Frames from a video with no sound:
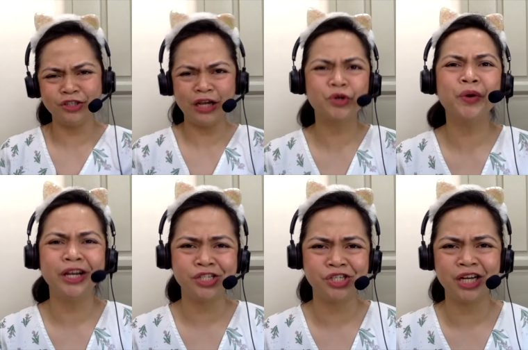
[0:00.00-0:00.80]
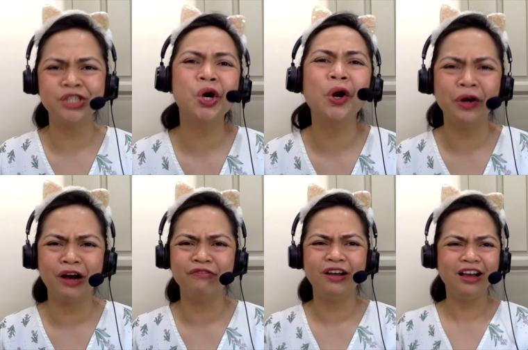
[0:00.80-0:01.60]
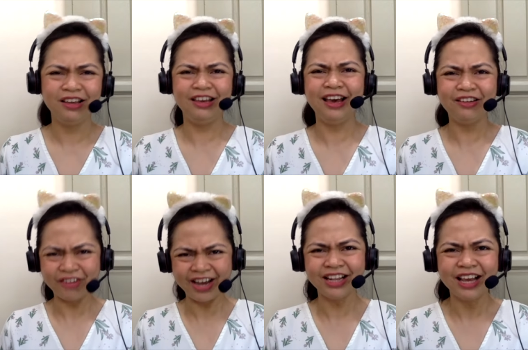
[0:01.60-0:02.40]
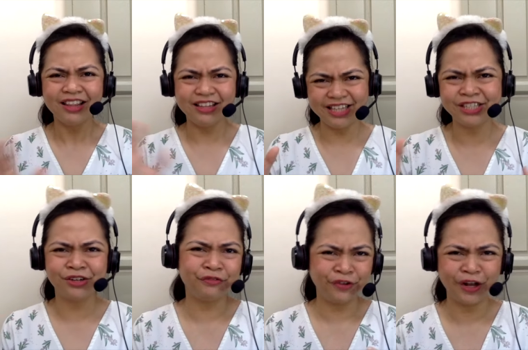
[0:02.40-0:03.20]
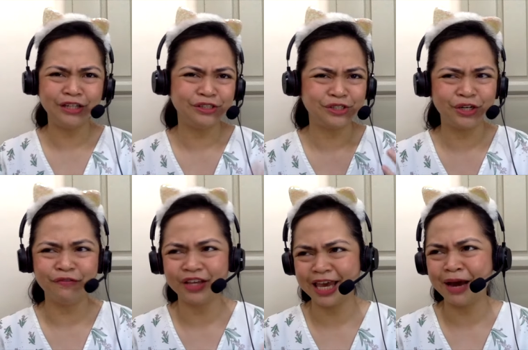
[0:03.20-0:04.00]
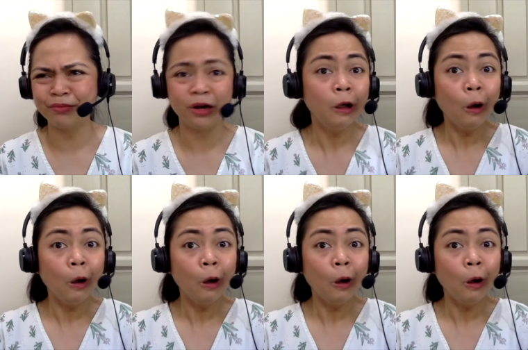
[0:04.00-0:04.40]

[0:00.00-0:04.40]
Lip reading: A cringe, a turn off. Yeah, right? The teacher forgot to turn off the camera.